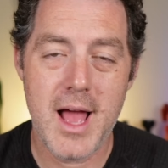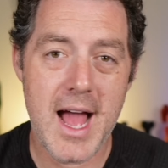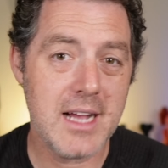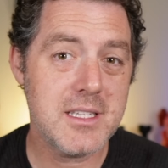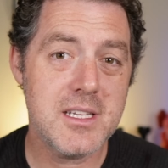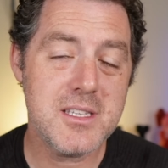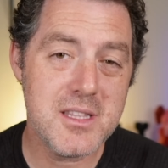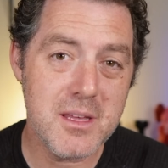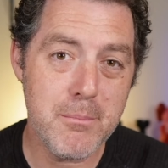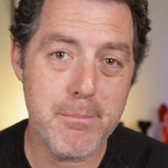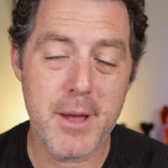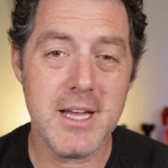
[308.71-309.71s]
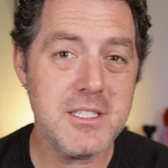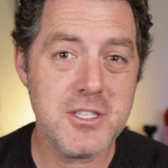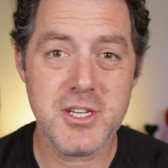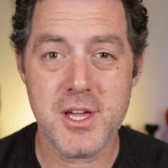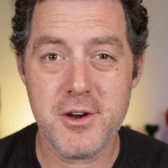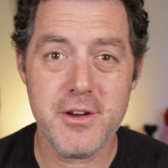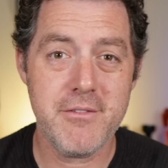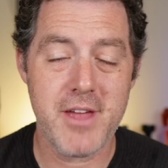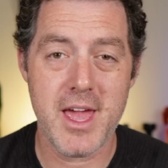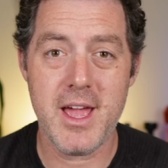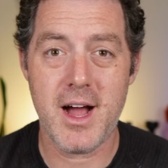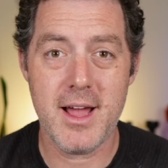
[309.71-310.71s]
Access the best generative
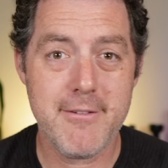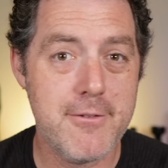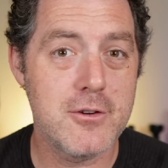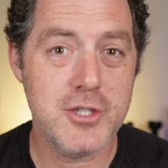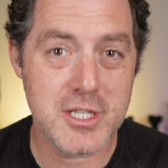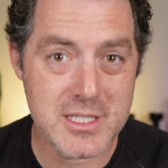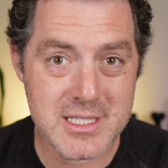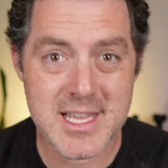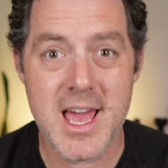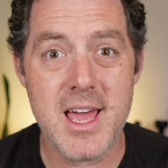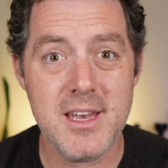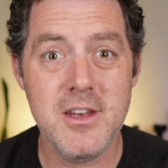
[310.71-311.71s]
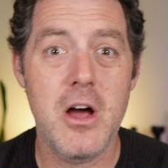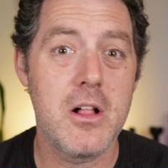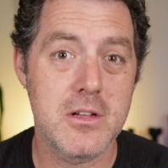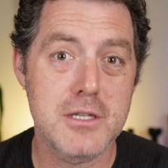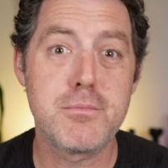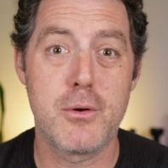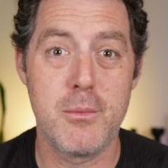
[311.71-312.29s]
A I for just ten dollars per